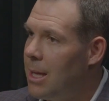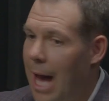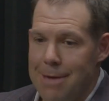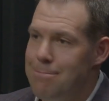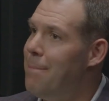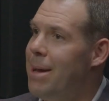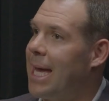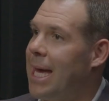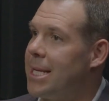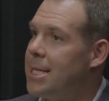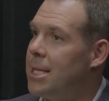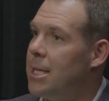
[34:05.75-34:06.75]
I mimic
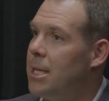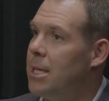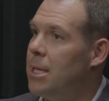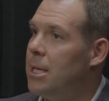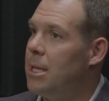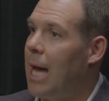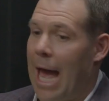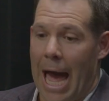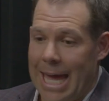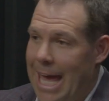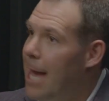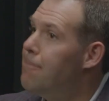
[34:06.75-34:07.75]
it.
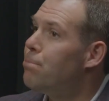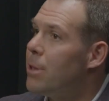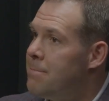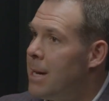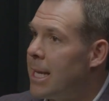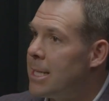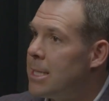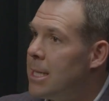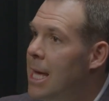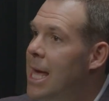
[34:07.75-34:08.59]
I implement it.